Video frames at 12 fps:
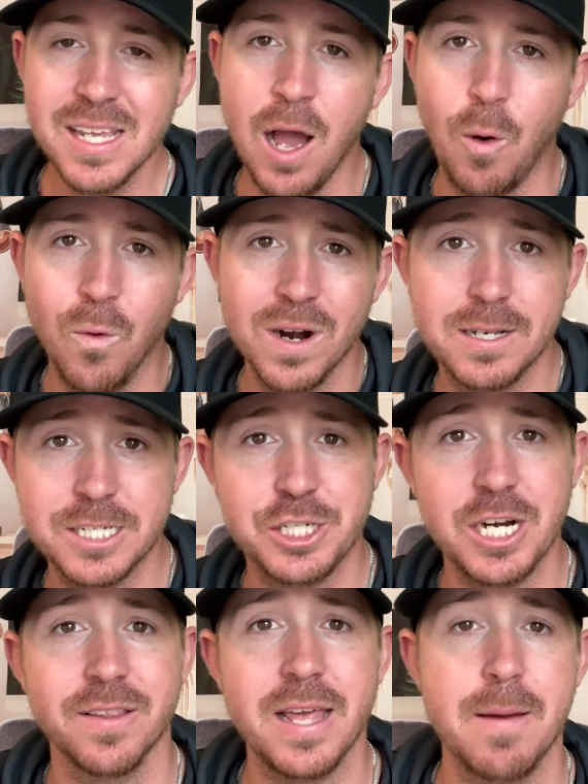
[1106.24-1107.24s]
I wanted to
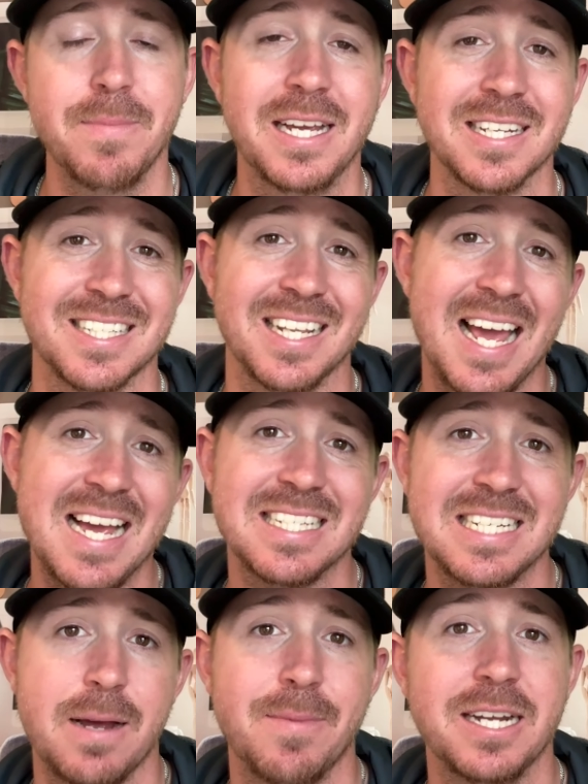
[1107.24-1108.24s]
share that because the last
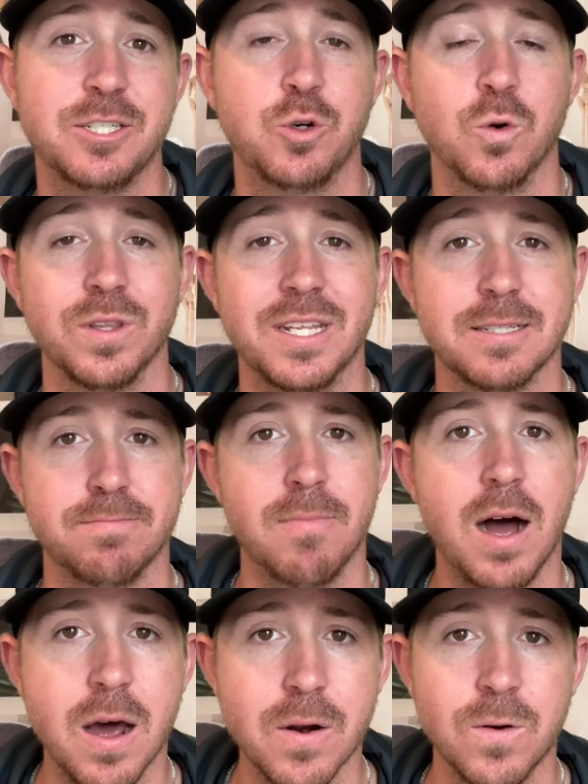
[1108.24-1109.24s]
time I toured this
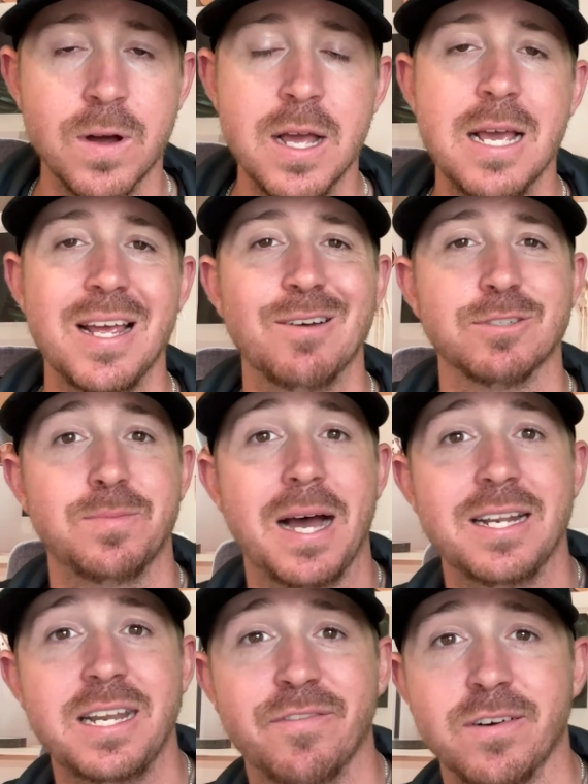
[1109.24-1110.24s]
model, it was by
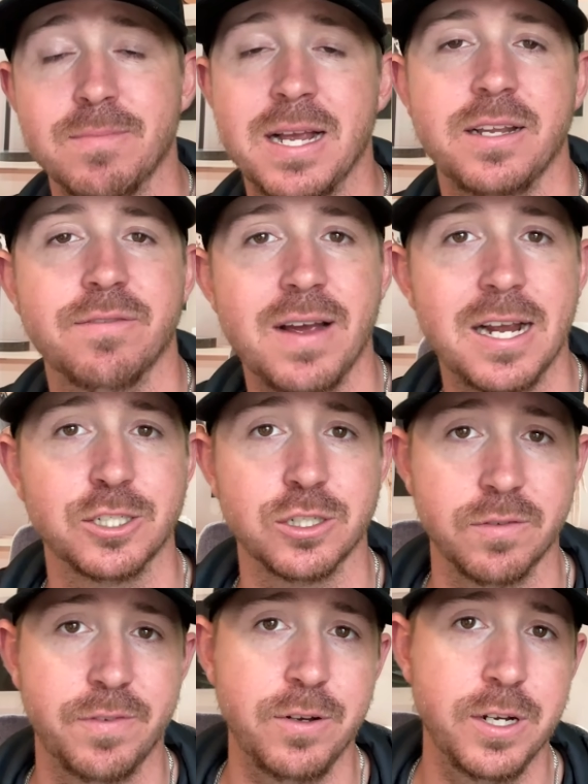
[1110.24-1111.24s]
a different manufacturer
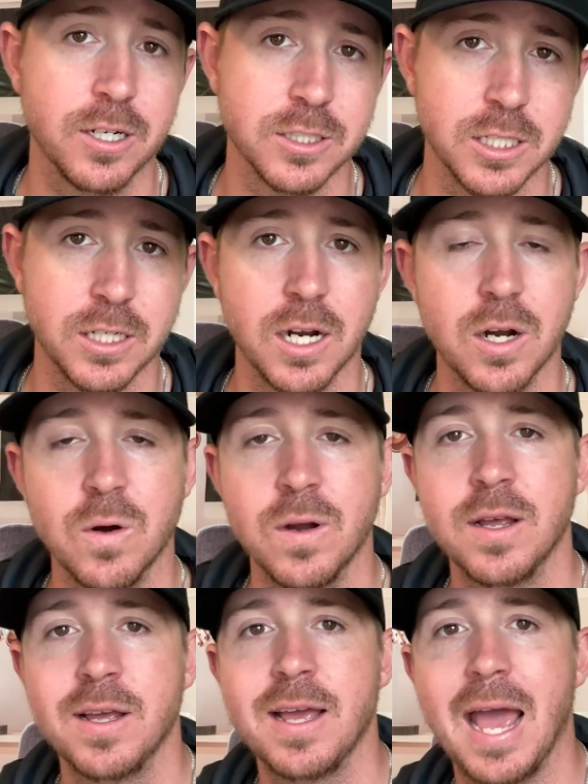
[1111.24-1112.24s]
a few years ago
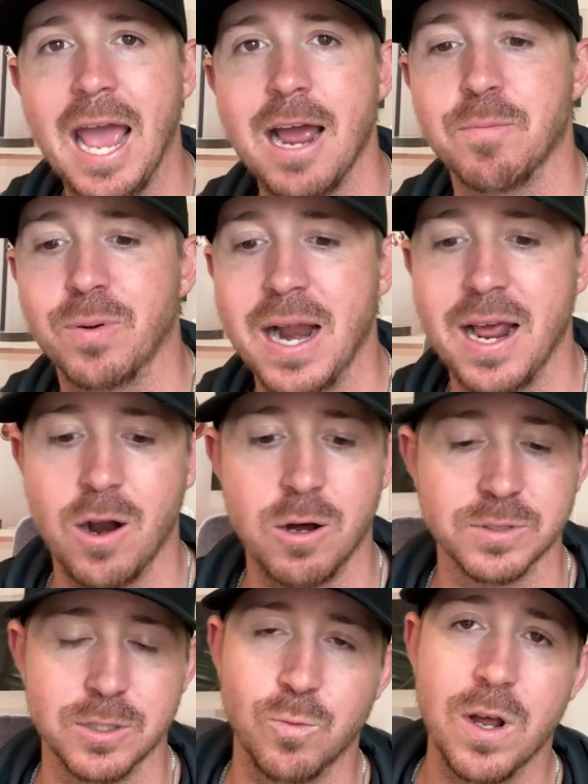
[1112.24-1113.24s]
at Pratt
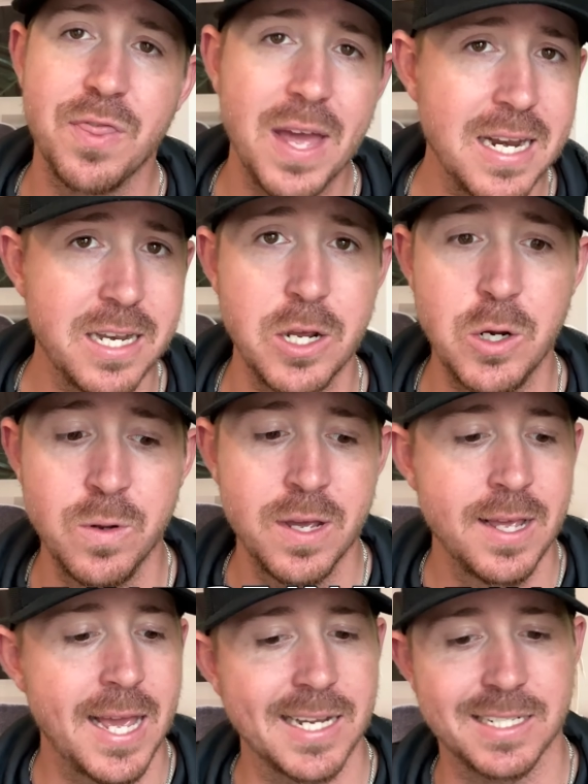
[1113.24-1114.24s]
Homes. And what they do
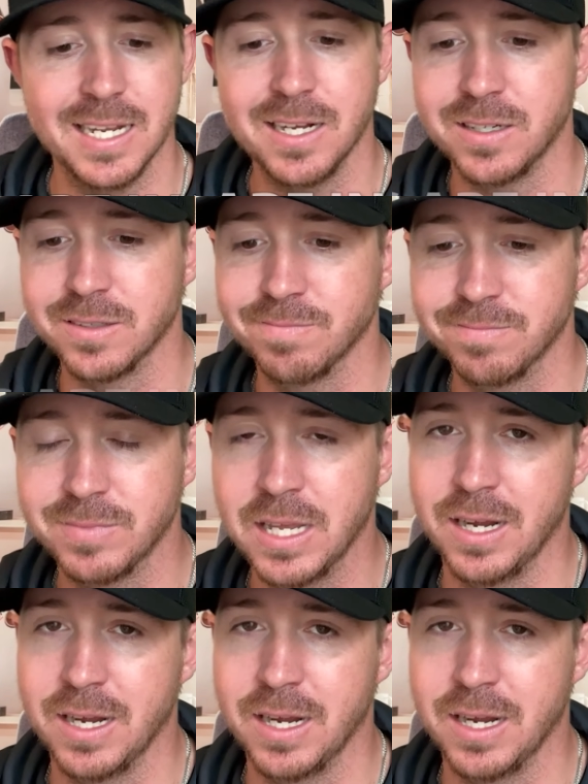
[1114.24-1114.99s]
is they'll,